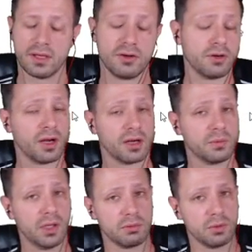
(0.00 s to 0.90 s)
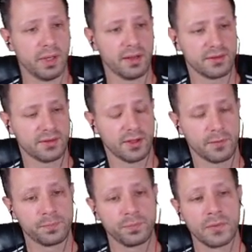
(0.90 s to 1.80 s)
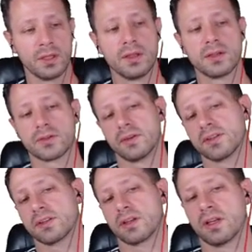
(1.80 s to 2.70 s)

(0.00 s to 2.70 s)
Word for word: then you're not going to be able to buy and sell. So this is the